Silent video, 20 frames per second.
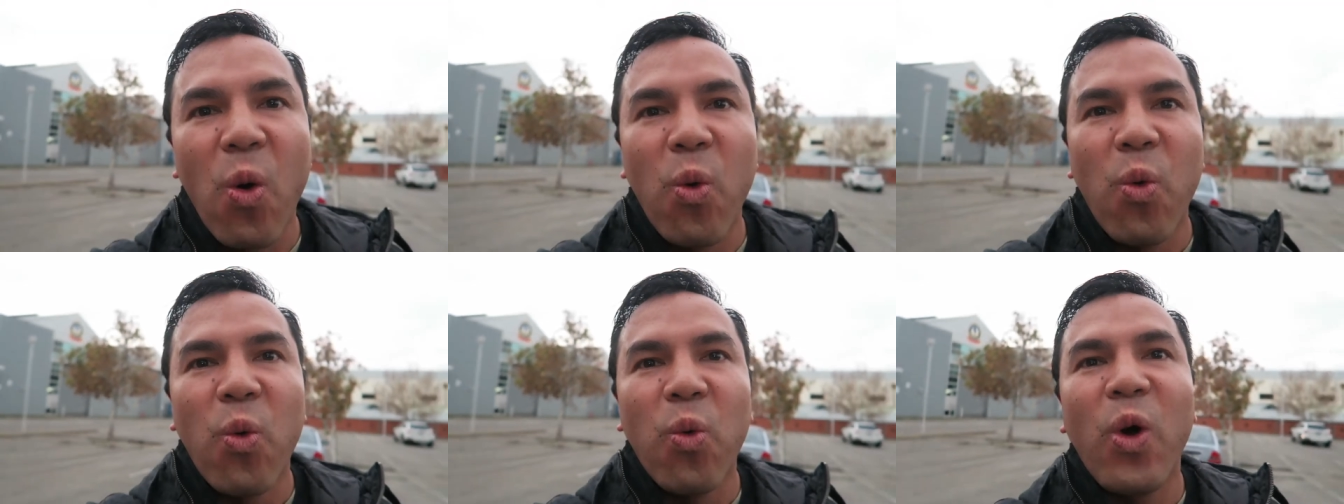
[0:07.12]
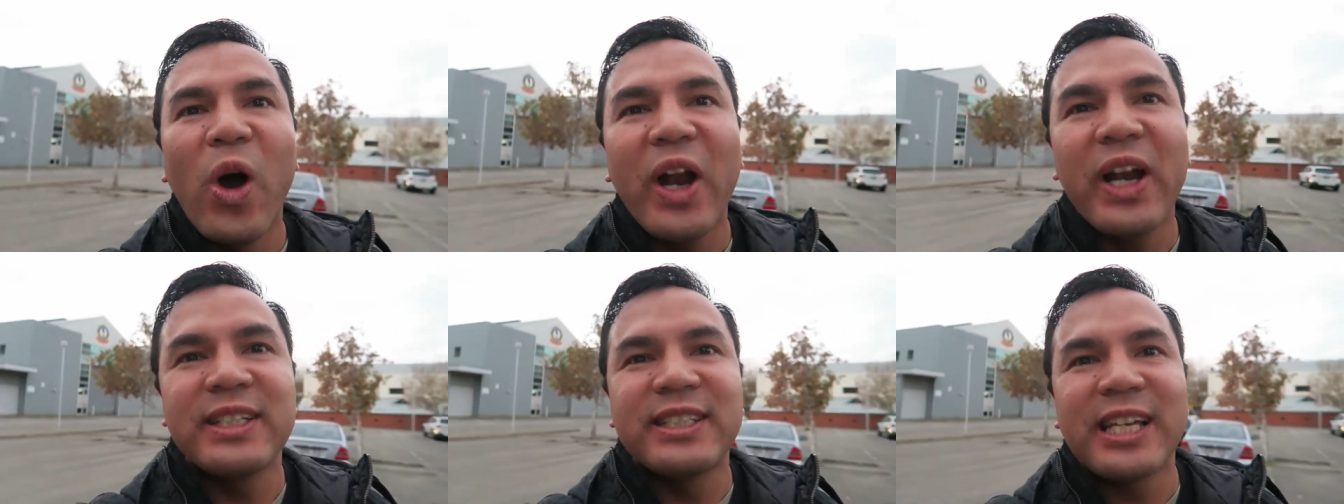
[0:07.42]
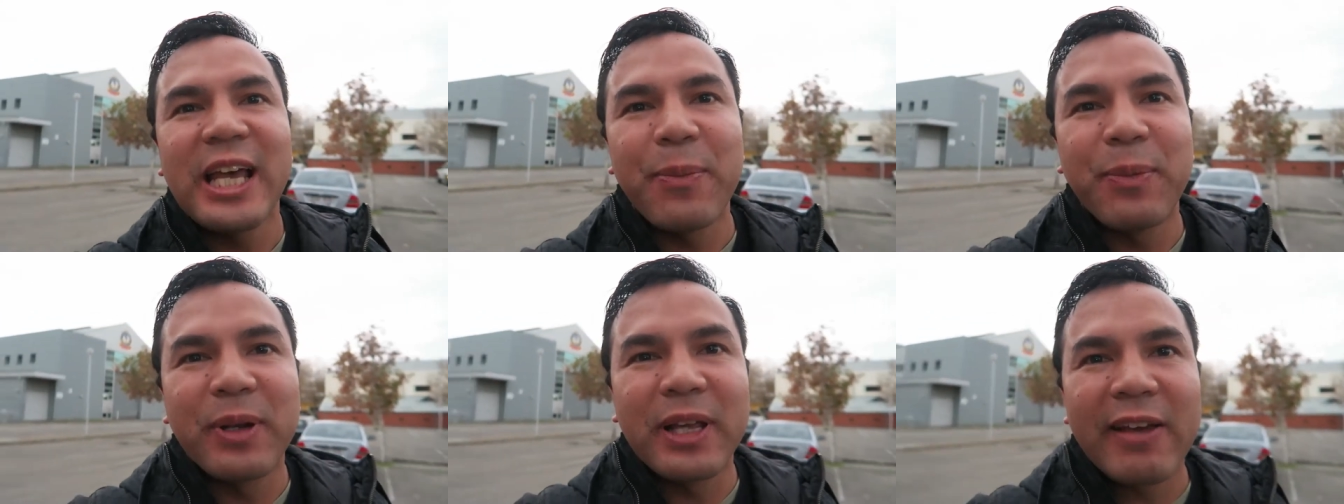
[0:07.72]
What
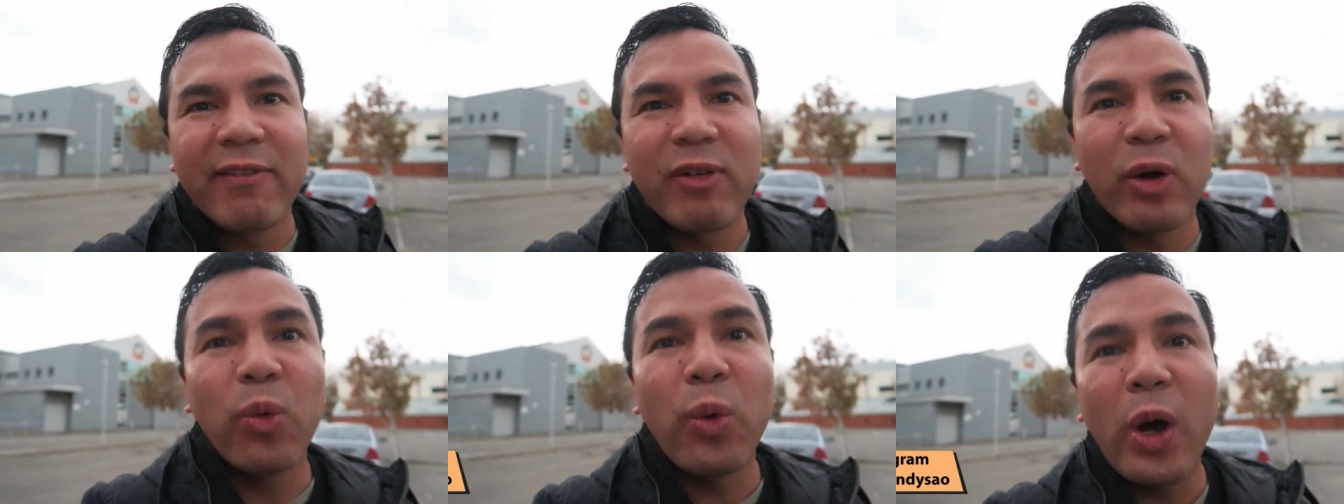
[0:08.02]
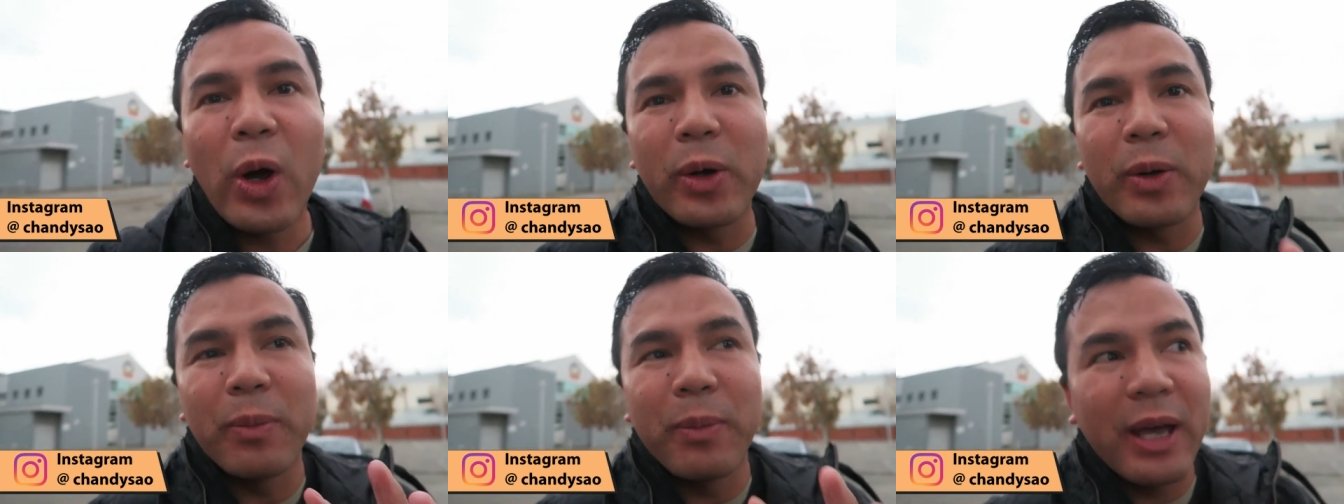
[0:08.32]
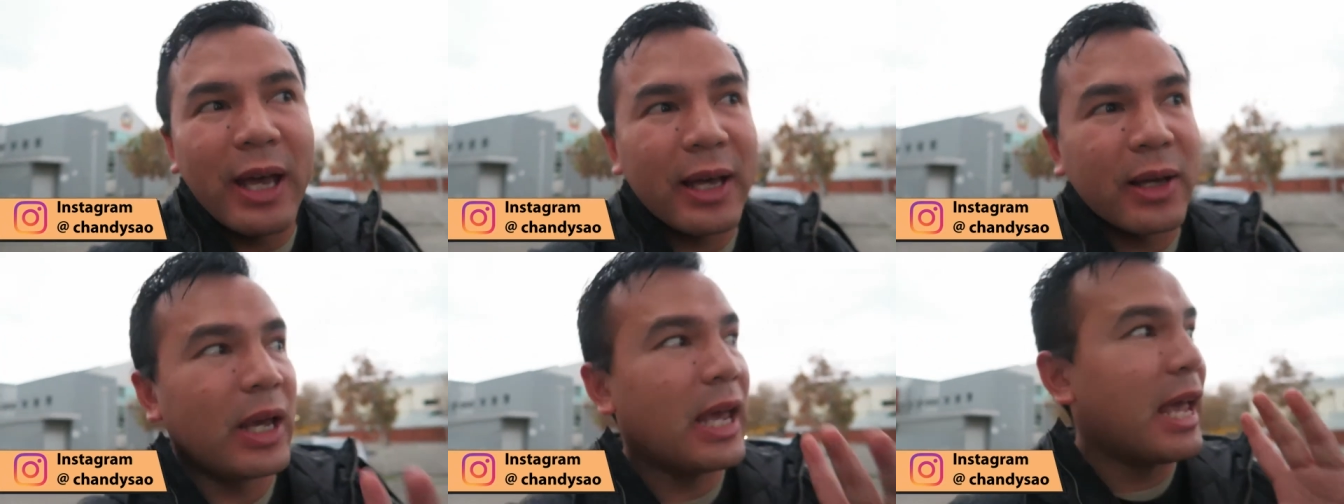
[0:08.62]
is happening everyone? Welcome
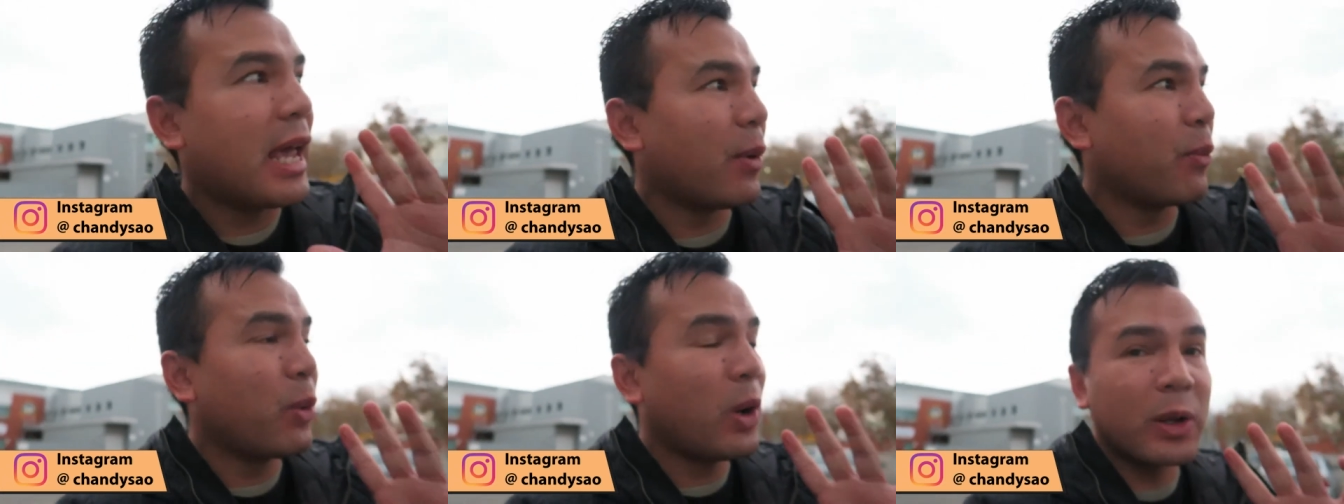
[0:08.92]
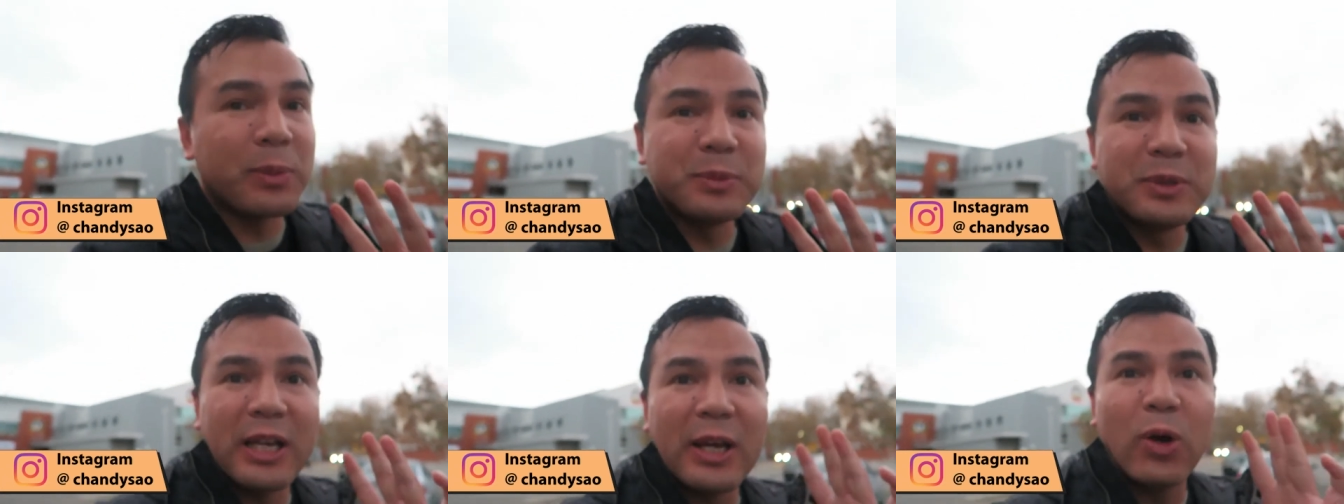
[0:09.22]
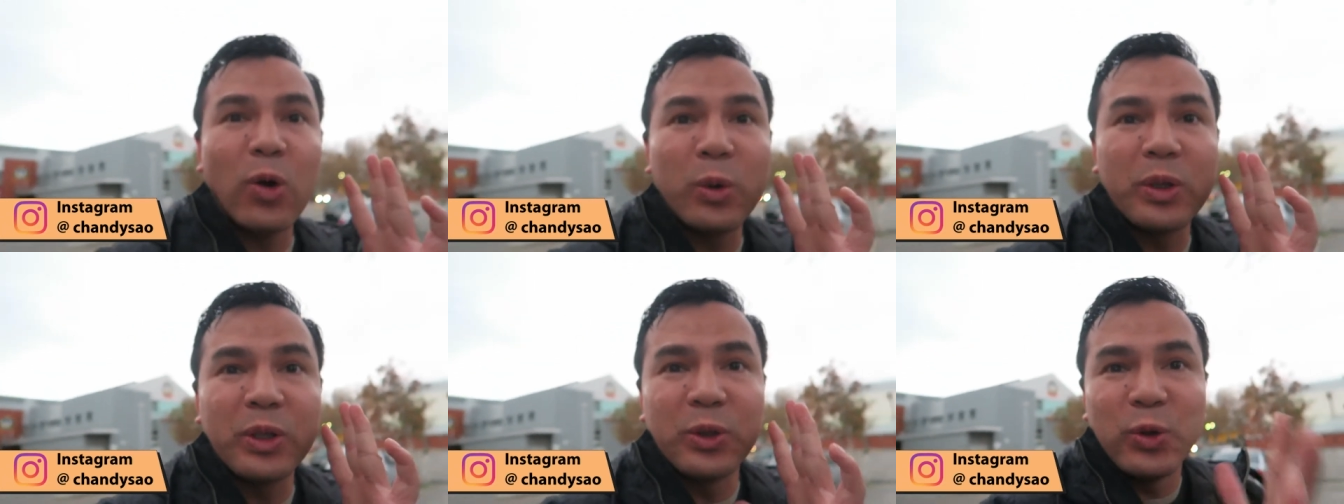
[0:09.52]
back and welcome
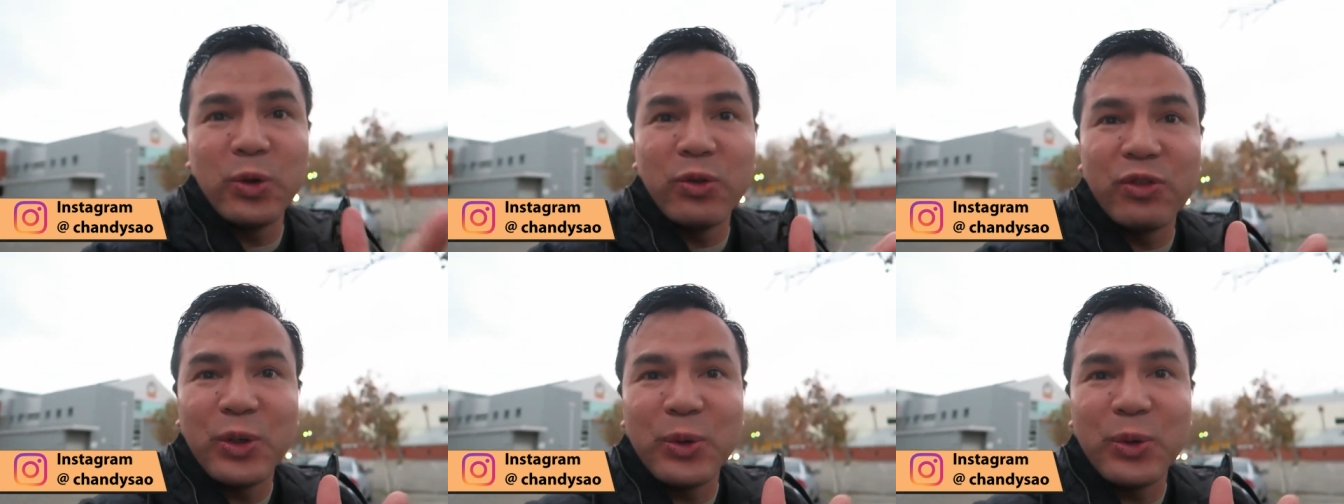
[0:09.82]
to all the new